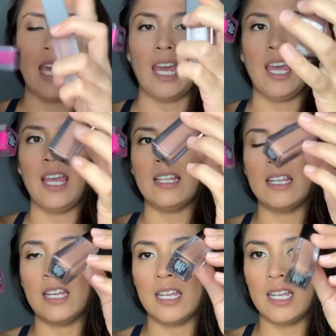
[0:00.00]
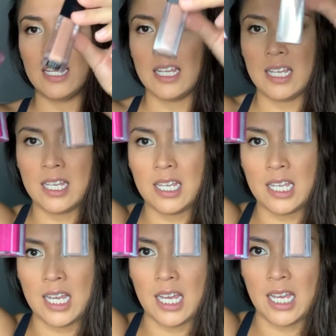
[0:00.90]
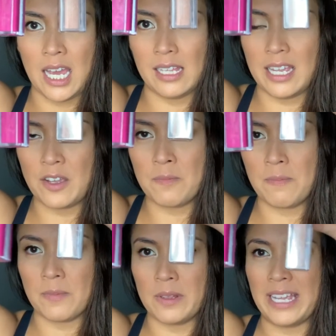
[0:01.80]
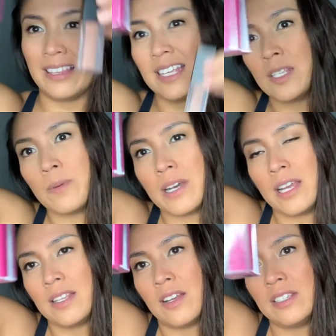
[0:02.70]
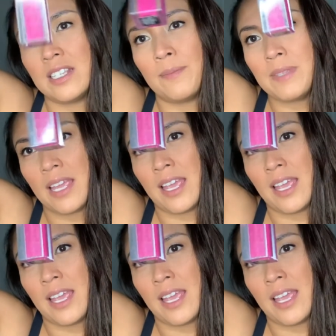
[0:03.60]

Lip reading: And, I like this one, on some